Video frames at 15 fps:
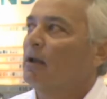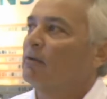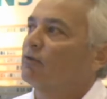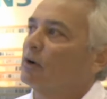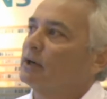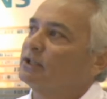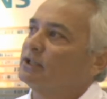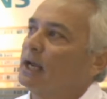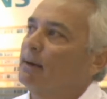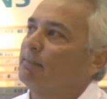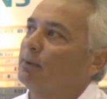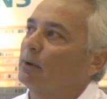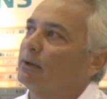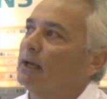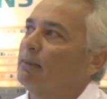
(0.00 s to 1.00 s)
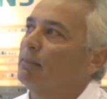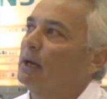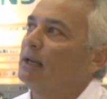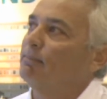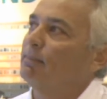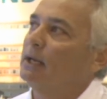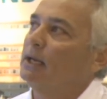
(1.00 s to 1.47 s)
For example, there
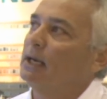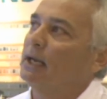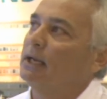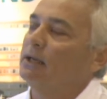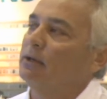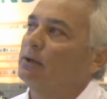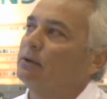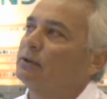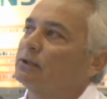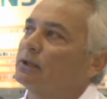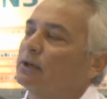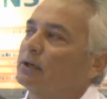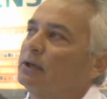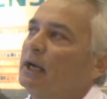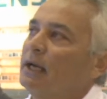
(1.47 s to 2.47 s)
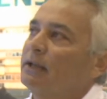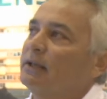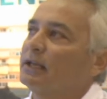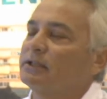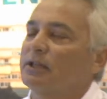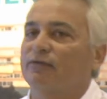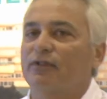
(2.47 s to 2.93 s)
may be a user
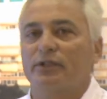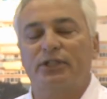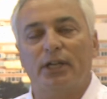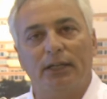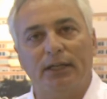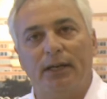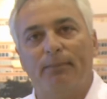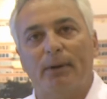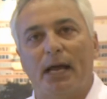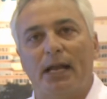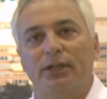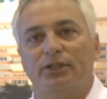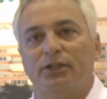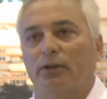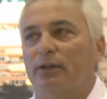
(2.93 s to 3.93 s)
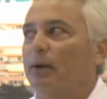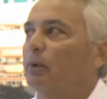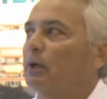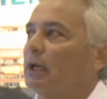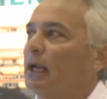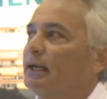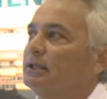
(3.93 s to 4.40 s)
that's the facility manager that
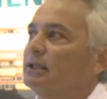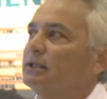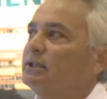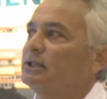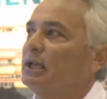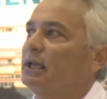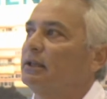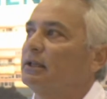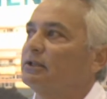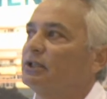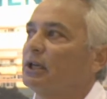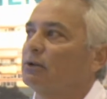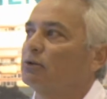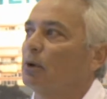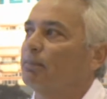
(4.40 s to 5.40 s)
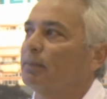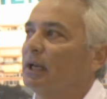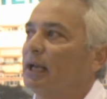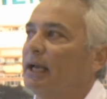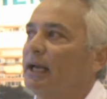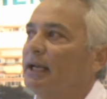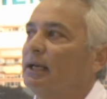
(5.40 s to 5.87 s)
would like to see the central
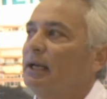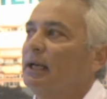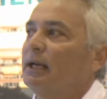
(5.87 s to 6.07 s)
plant,